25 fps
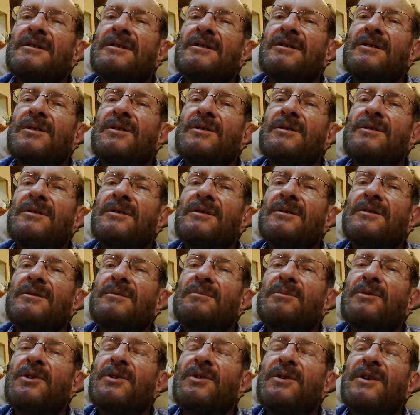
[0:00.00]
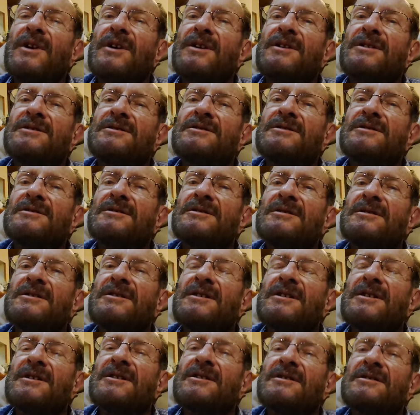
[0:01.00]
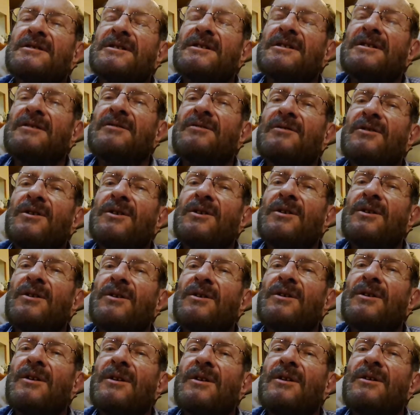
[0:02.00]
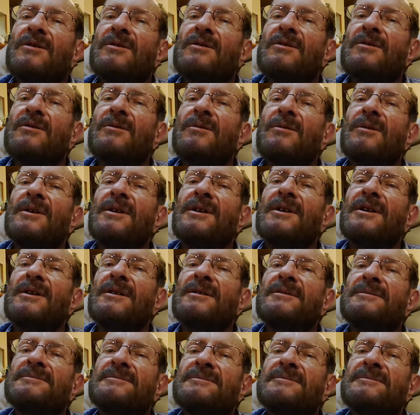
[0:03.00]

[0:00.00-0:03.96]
due to mutations and things that have occurred along the way.